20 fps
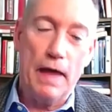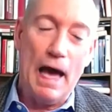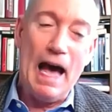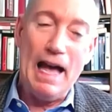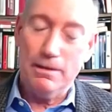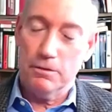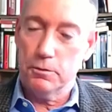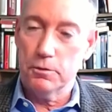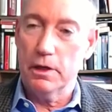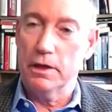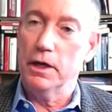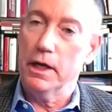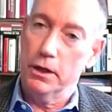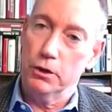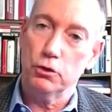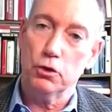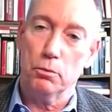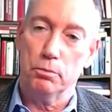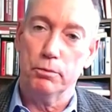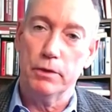that's an
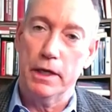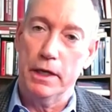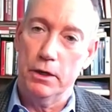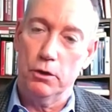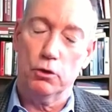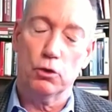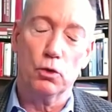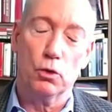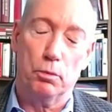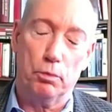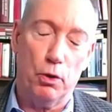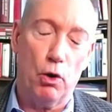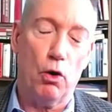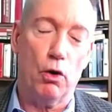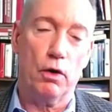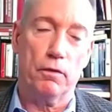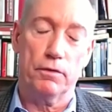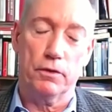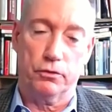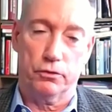integral
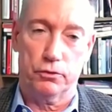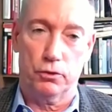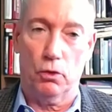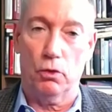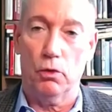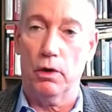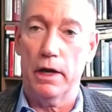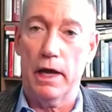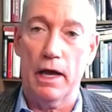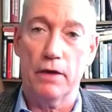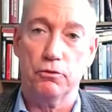part of the story,